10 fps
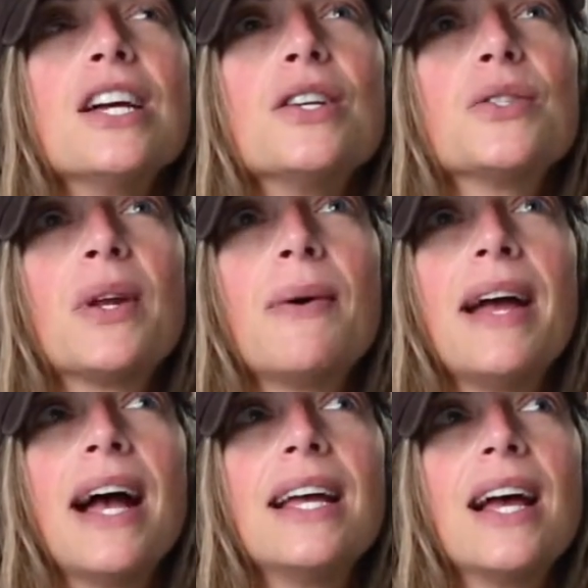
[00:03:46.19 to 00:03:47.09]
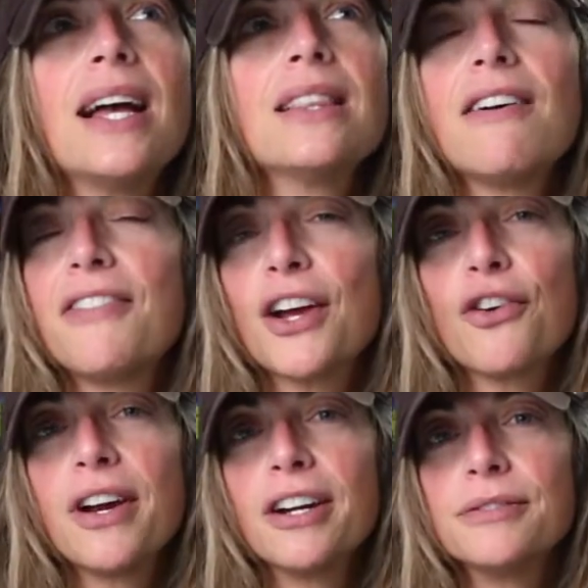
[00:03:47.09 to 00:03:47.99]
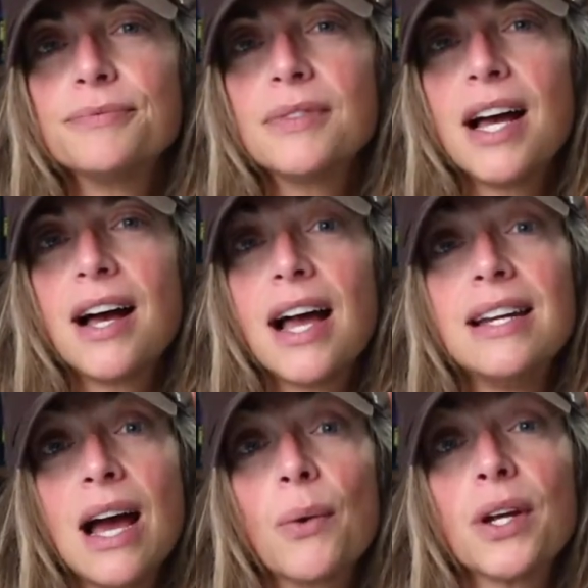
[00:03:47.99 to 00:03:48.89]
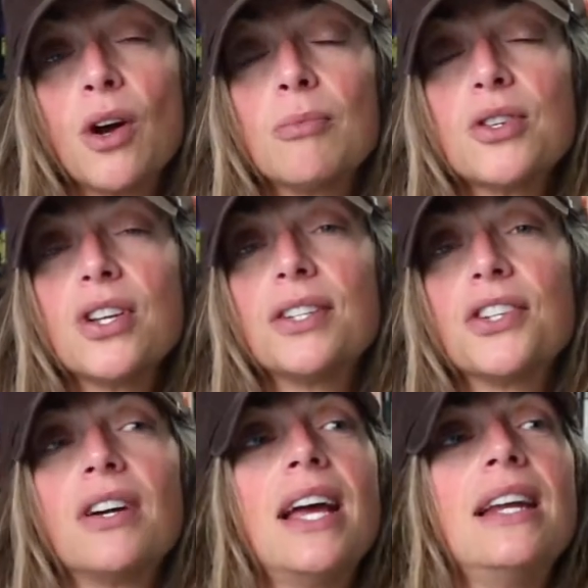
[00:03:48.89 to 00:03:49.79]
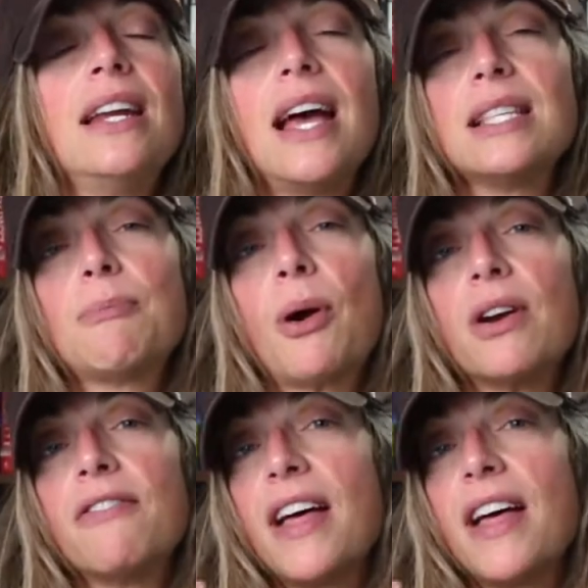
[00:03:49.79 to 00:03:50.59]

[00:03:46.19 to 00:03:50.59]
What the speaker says: So anyway, I left that career. I now work at a homeless shelter. And as part of